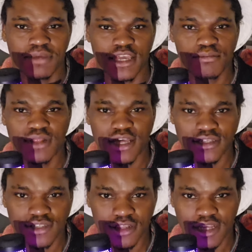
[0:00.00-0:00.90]
became
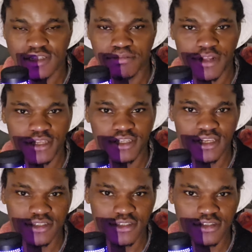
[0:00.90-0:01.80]
less and less pleasant
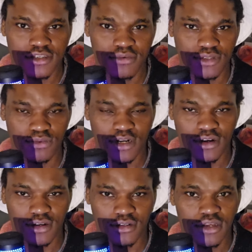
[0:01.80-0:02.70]
as the series went
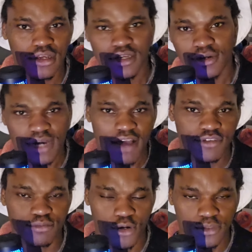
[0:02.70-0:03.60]
on. He'll have
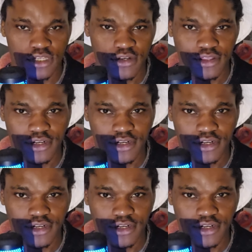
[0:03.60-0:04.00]
his moments here and